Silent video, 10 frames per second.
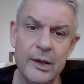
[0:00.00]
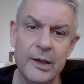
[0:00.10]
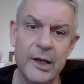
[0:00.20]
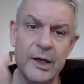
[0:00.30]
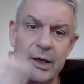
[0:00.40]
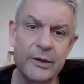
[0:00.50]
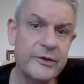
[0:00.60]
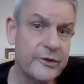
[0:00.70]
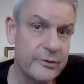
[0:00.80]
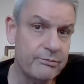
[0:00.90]

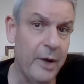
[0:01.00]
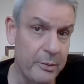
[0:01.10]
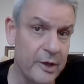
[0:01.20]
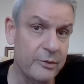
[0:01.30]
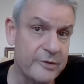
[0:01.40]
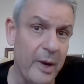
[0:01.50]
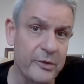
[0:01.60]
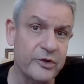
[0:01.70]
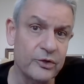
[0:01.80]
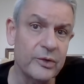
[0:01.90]
It was
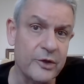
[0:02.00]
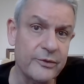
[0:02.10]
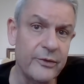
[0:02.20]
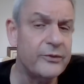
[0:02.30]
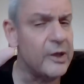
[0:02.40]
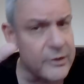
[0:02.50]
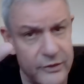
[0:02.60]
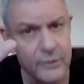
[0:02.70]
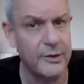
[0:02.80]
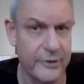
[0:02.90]
published in 2015,
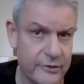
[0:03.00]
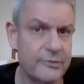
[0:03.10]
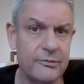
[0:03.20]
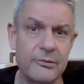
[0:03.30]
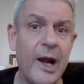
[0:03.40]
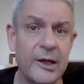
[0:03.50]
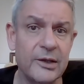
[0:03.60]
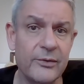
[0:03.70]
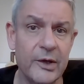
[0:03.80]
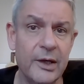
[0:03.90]
so it's
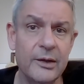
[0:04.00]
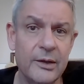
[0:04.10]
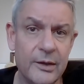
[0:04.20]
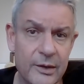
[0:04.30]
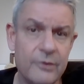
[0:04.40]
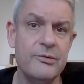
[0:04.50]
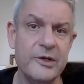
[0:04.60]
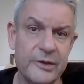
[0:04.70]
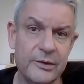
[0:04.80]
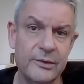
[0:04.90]
relatively
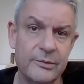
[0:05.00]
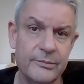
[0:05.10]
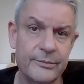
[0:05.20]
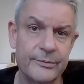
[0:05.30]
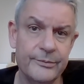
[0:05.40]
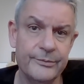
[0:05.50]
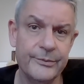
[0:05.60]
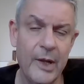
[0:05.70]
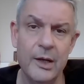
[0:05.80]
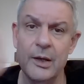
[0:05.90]
recent.
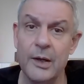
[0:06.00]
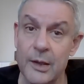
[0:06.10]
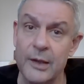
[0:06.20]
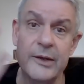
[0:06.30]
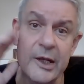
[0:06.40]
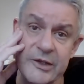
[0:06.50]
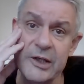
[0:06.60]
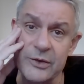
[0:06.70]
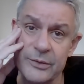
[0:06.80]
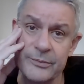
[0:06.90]
That's
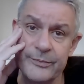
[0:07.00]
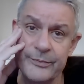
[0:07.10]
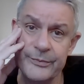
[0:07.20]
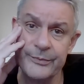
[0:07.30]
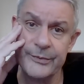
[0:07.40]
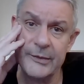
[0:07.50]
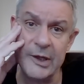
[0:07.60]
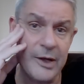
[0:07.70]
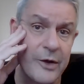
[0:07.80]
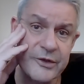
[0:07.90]
it.
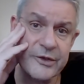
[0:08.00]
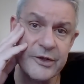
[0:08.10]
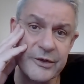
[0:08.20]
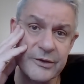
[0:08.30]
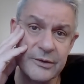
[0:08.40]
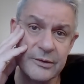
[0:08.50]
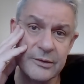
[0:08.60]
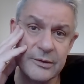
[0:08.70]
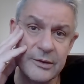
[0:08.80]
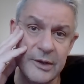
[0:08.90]
The narcissist
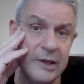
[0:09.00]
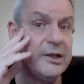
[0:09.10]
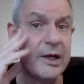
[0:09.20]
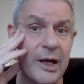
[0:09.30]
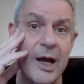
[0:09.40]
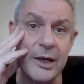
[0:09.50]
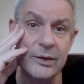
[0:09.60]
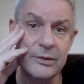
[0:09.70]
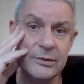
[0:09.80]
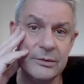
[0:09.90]
in
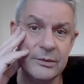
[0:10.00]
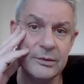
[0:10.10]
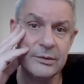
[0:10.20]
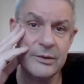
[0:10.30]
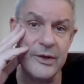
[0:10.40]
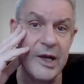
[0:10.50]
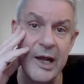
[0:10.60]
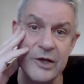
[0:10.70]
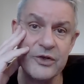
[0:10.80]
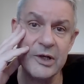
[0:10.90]
decline, the
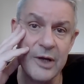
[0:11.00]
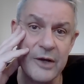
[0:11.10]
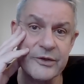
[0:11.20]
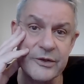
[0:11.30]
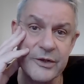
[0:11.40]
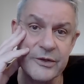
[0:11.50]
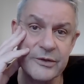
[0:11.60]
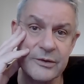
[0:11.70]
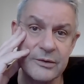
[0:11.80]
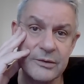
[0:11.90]
aging
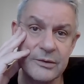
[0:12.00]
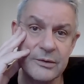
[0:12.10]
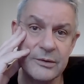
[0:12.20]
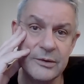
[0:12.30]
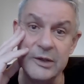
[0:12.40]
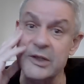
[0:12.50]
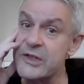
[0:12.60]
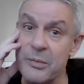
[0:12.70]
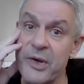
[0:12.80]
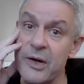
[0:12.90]
narcissist, the
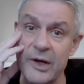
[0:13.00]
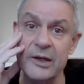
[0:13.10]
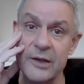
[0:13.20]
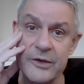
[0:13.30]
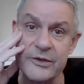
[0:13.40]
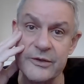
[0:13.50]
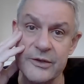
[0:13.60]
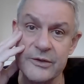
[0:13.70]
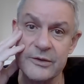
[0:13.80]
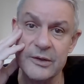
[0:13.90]
disappearing
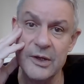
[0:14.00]
narcissist.